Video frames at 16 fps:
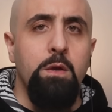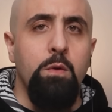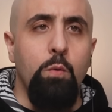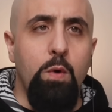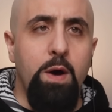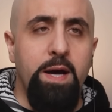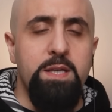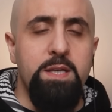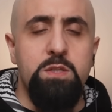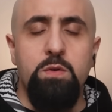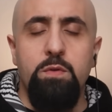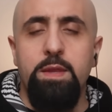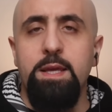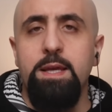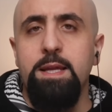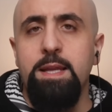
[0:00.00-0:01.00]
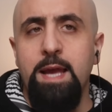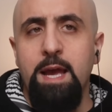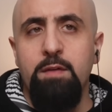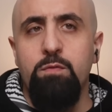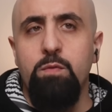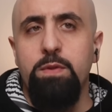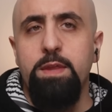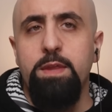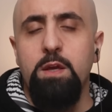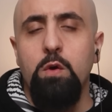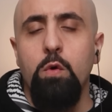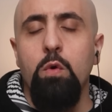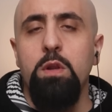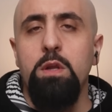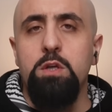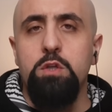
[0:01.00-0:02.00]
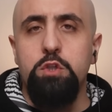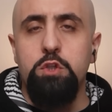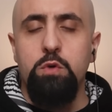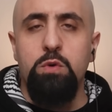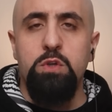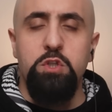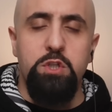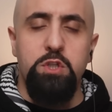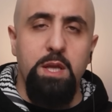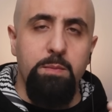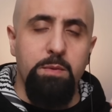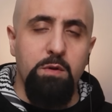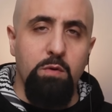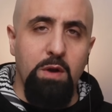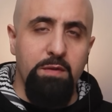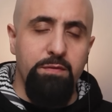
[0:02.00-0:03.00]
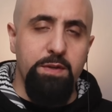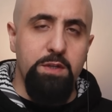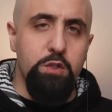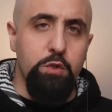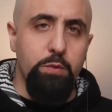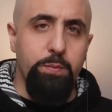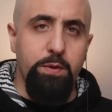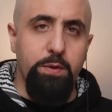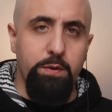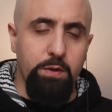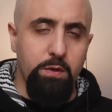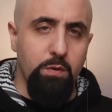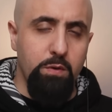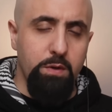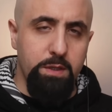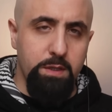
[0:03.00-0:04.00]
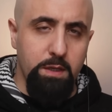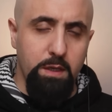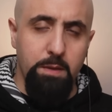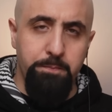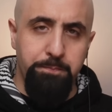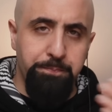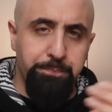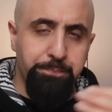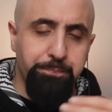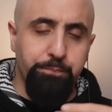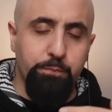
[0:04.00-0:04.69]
Why? So they can have what they call a Jewish demographic superiority